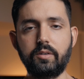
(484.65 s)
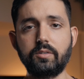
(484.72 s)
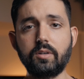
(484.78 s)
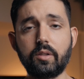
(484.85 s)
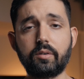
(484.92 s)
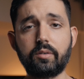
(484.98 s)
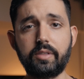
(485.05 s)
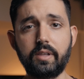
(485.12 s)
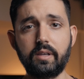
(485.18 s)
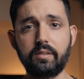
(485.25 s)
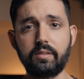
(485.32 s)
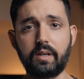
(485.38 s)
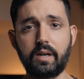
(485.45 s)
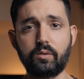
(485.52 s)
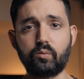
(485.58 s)
Another
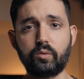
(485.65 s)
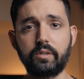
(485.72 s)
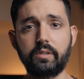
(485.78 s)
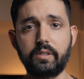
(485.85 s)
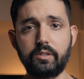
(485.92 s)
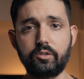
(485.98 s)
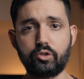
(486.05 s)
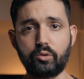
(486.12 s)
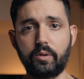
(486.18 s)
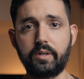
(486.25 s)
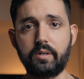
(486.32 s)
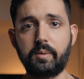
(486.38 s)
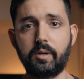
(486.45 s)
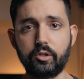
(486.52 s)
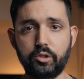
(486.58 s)
thing that I really enjoyed
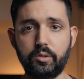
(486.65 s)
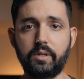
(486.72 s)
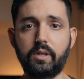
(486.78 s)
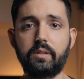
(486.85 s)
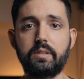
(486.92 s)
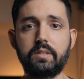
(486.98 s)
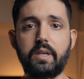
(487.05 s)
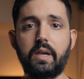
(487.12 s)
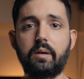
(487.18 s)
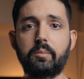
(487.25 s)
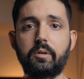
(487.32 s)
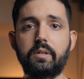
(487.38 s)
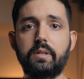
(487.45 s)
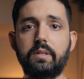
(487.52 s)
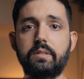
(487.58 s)
about shooting on this
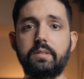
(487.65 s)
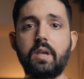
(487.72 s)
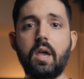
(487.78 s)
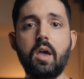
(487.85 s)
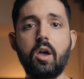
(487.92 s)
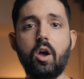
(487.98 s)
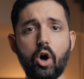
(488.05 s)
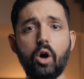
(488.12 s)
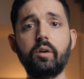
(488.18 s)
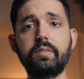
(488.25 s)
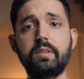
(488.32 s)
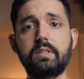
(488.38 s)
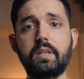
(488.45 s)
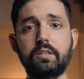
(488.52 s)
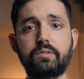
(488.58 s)
camera is all of
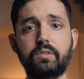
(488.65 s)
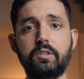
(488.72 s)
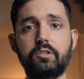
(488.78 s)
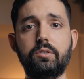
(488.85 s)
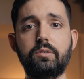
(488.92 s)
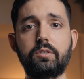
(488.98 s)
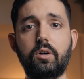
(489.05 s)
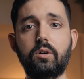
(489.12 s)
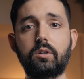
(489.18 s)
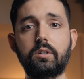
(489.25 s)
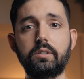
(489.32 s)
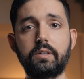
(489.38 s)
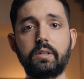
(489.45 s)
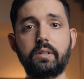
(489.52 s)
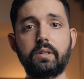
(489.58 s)
the test footage that you saw
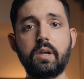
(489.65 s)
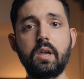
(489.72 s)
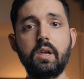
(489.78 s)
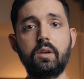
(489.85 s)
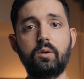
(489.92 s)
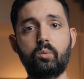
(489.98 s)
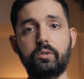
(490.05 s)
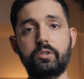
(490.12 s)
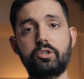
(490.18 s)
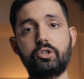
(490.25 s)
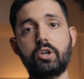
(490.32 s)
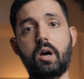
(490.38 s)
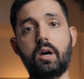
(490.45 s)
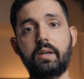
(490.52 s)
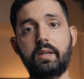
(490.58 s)
earlier was
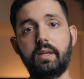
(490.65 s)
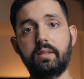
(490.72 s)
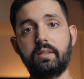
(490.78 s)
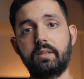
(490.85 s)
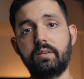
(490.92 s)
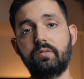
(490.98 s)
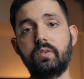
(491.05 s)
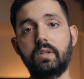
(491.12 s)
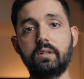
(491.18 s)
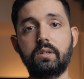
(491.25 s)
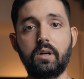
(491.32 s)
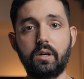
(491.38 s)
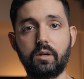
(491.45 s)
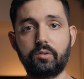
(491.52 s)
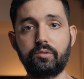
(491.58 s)
shot in the
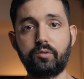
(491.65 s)
vlog